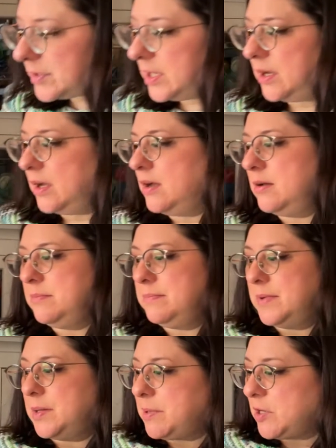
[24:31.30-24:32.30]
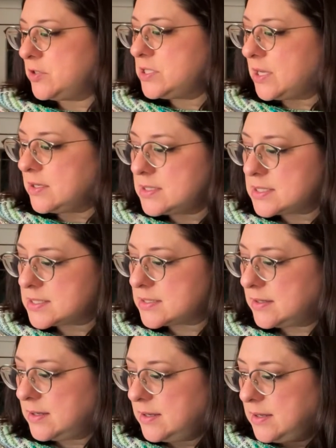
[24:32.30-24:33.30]
a pair of socks
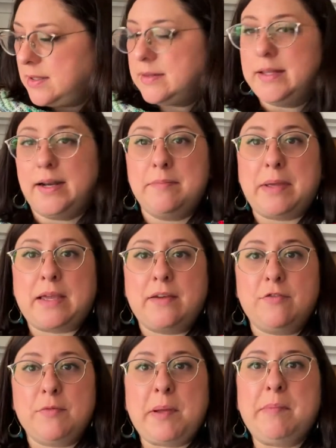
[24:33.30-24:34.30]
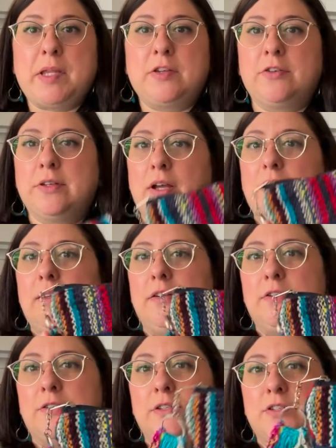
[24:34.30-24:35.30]
that I'm making for my mother-in-law, and
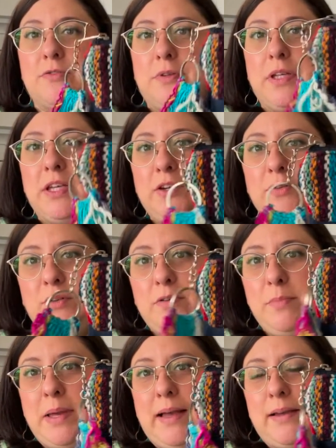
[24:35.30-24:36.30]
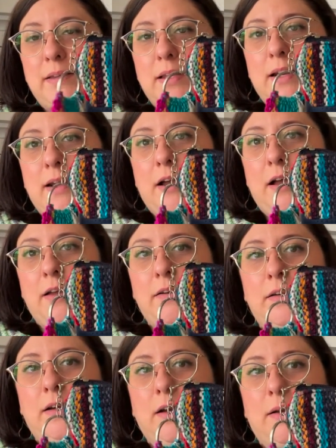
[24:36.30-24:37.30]
they're in this really cute little bag that I got
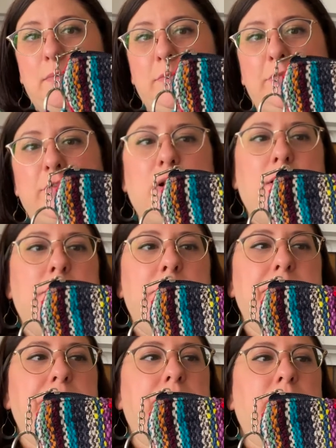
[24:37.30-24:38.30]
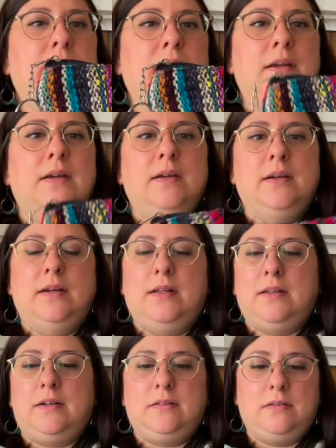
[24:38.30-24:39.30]
from a
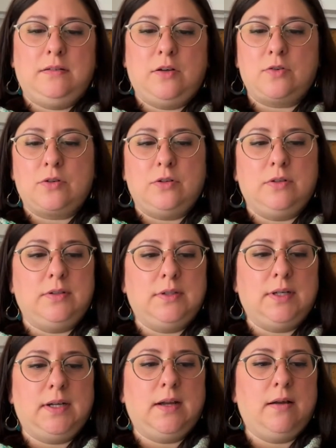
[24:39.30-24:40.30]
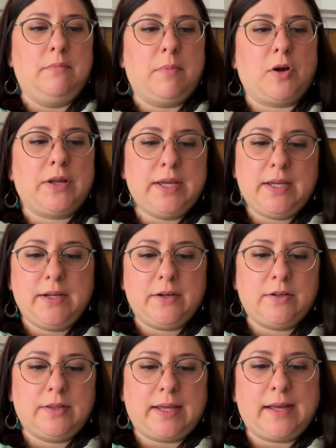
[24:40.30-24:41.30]
little local market
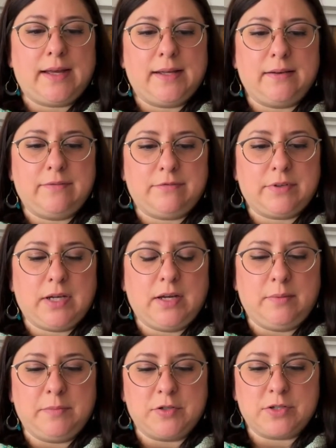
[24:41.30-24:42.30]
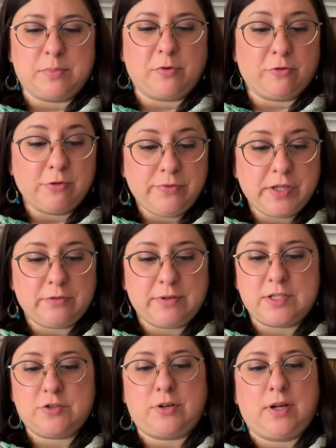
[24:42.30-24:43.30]
here. They had, there's a Peruvian
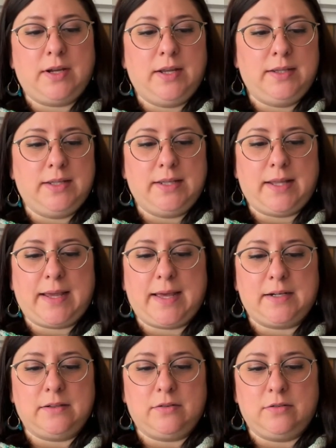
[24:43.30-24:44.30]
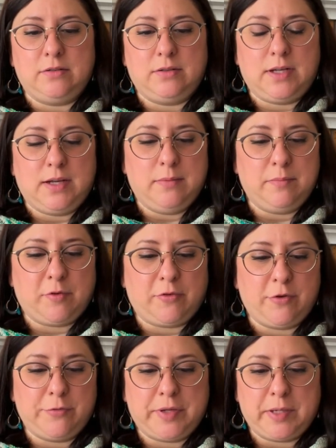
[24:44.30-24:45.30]
restaurant, and then they had a little
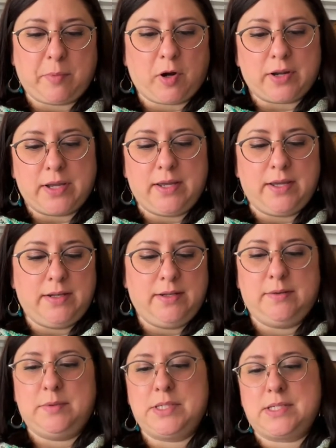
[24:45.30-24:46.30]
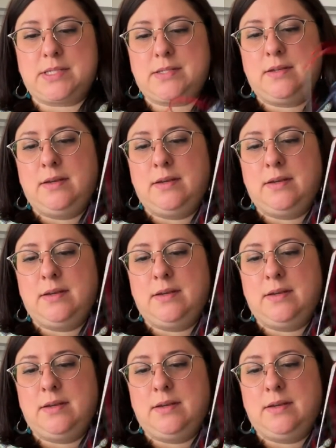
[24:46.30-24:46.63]
Peruvian market, and there's